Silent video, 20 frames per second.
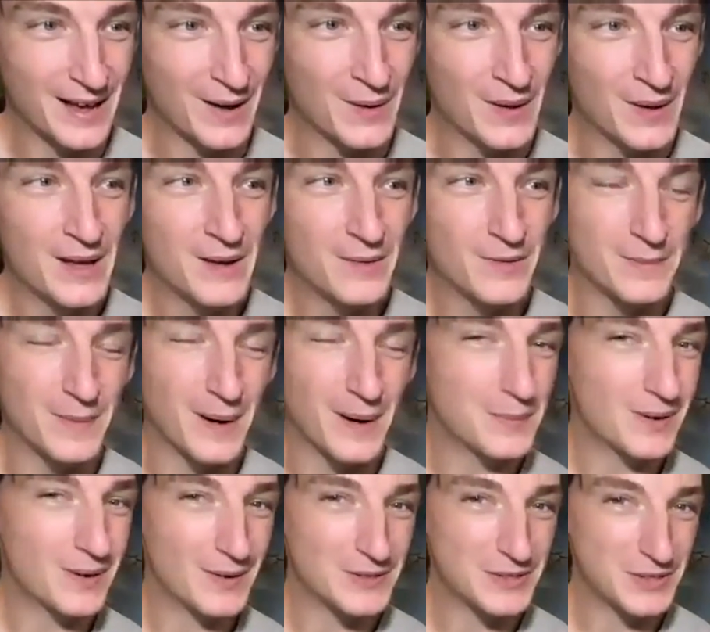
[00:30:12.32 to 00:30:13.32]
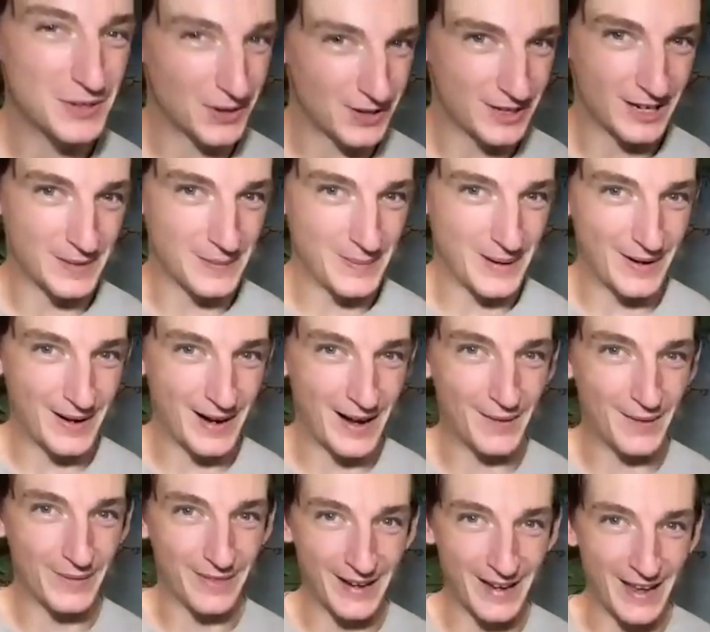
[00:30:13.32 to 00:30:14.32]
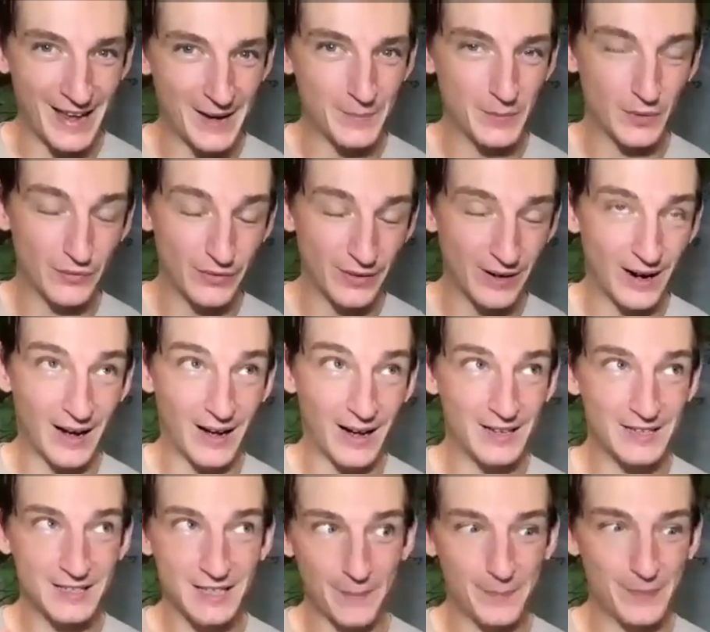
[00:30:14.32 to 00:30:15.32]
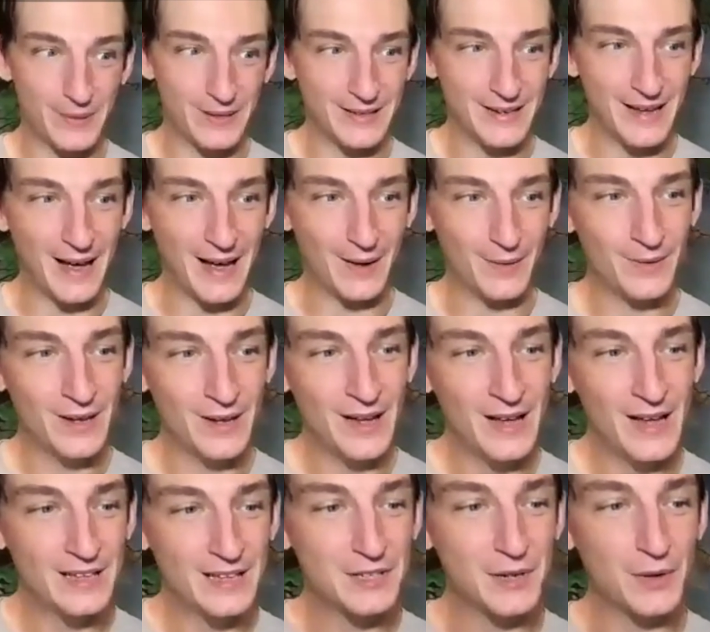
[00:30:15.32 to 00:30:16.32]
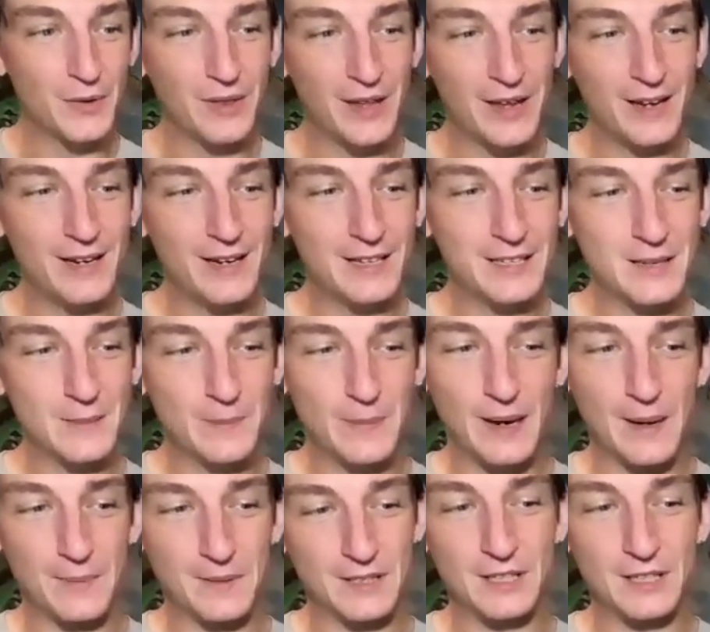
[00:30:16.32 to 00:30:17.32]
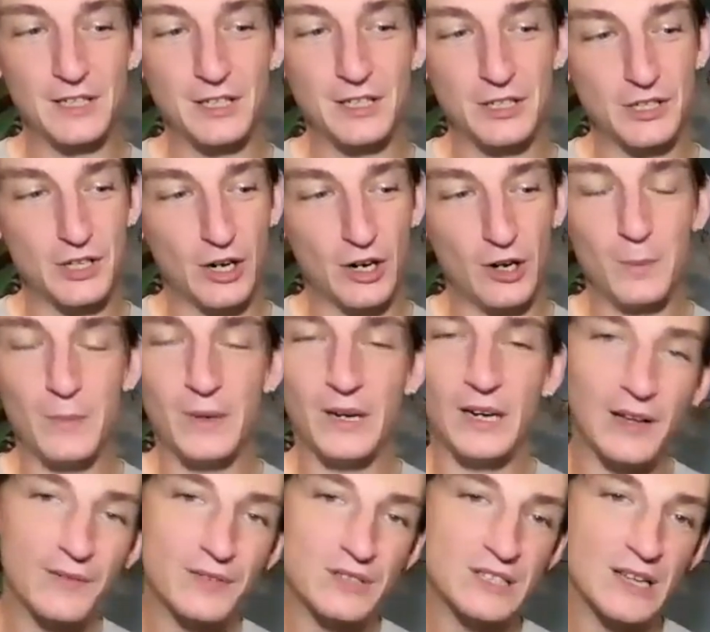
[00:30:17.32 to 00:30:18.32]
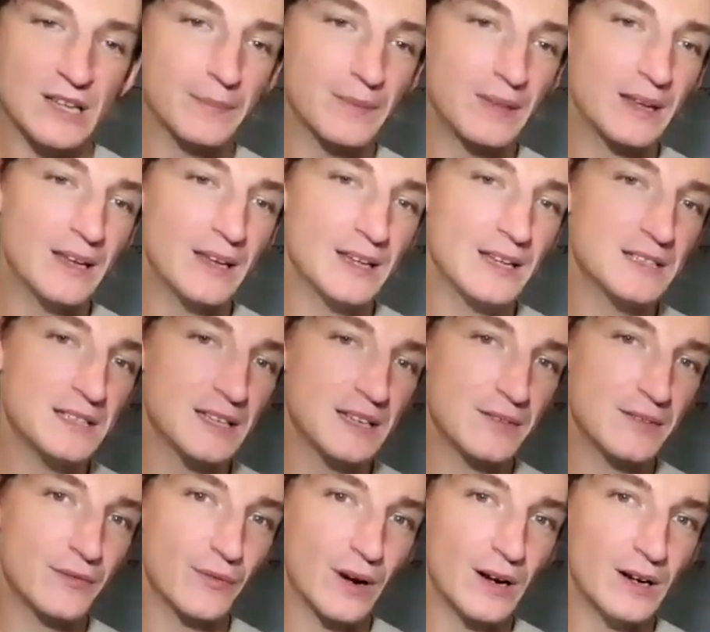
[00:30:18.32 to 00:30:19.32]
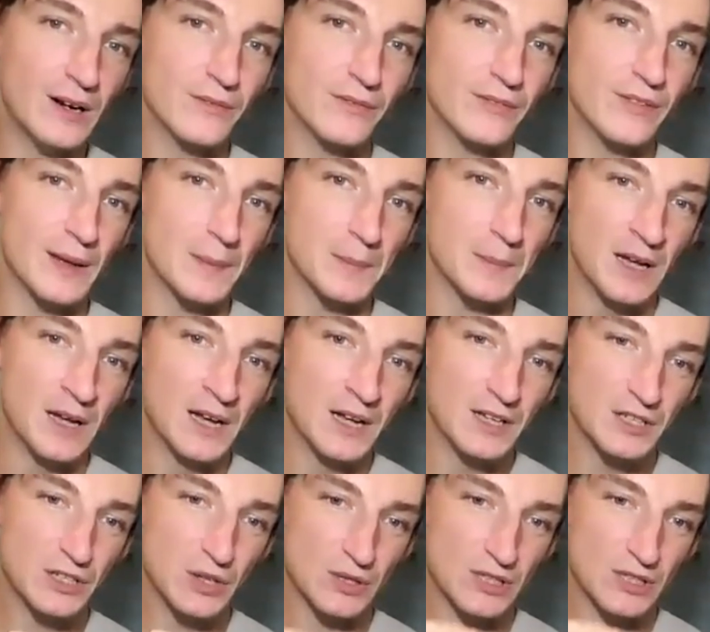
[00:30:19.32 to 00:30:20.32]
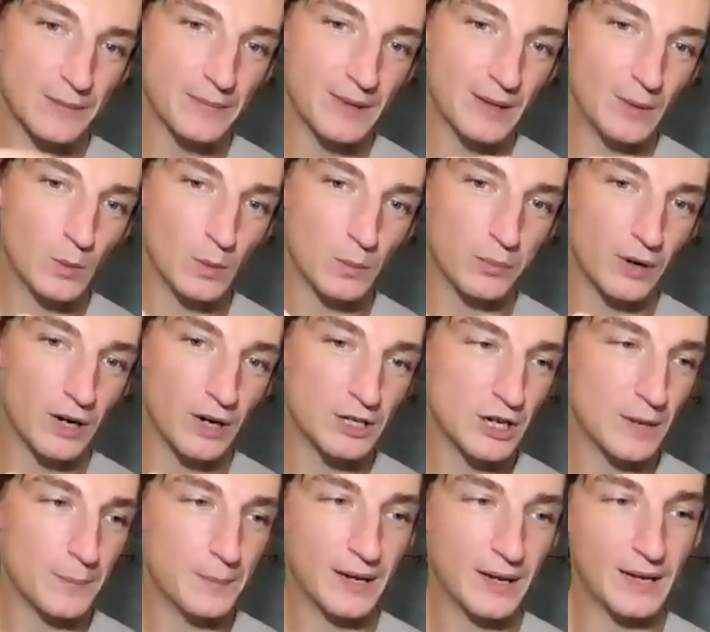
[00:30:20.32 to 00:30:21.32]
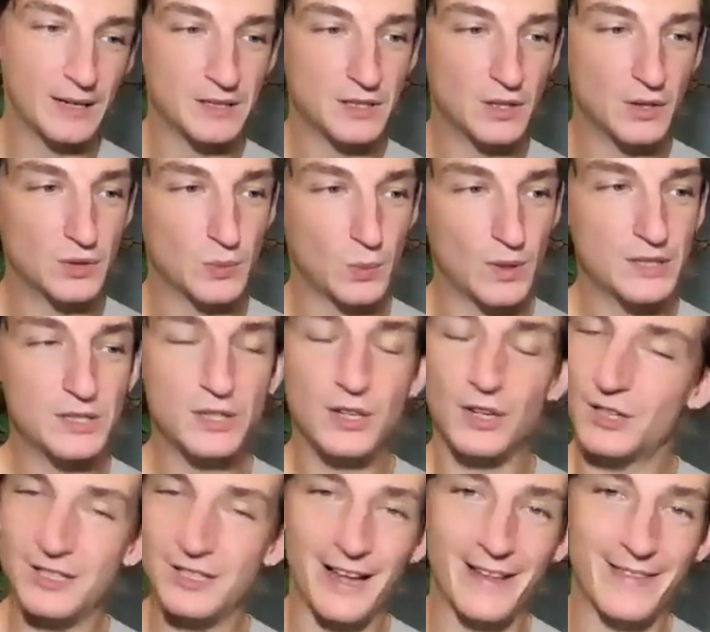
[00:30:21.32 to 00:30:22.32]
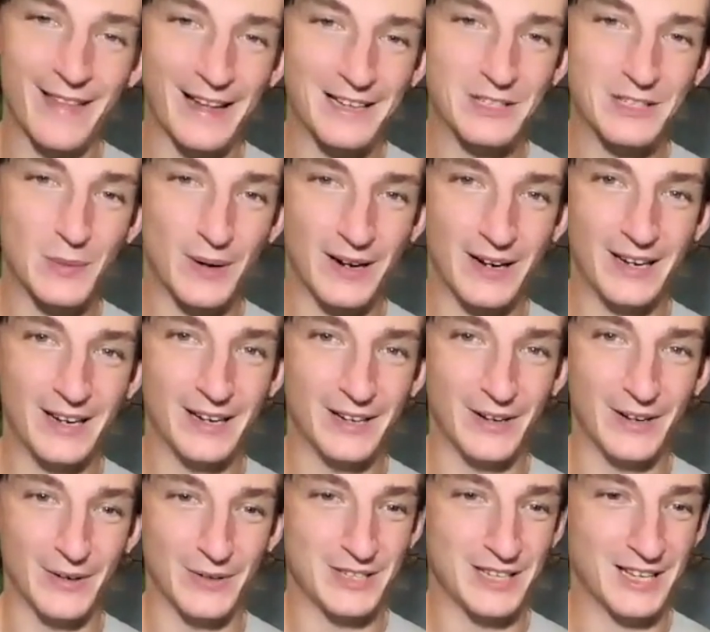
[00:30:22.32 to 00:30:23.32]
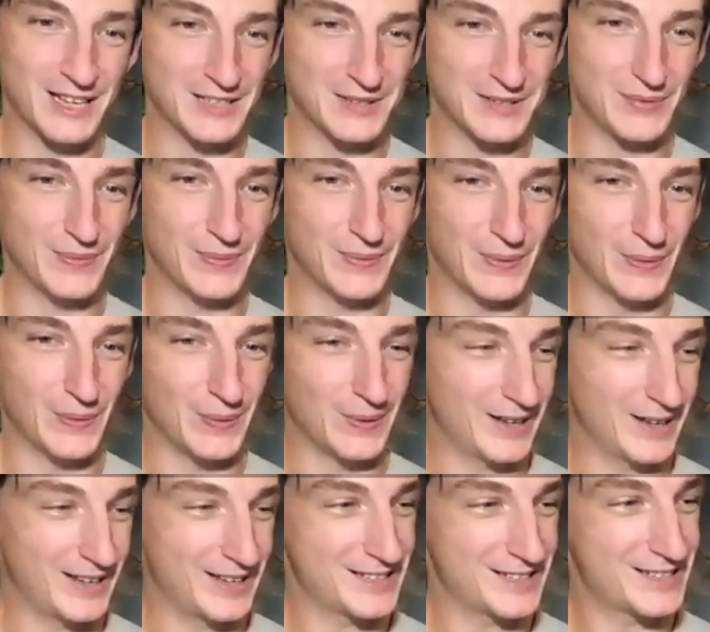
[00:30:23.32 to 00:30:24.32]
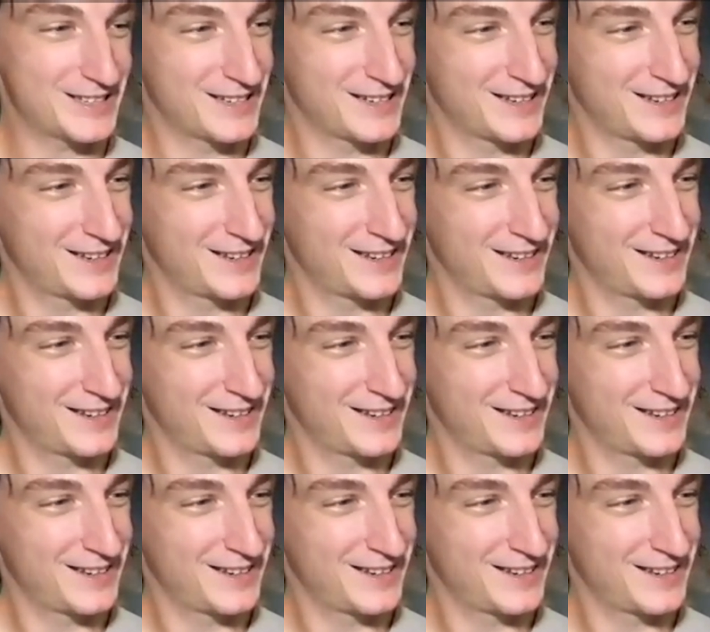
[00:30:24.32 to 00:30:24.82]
Now, remember I was talking about how they can't move their eyes up and down? So they need to be able to determine if something is in front of them. So something will brush up against those whiskers, and that's where he knows his food is.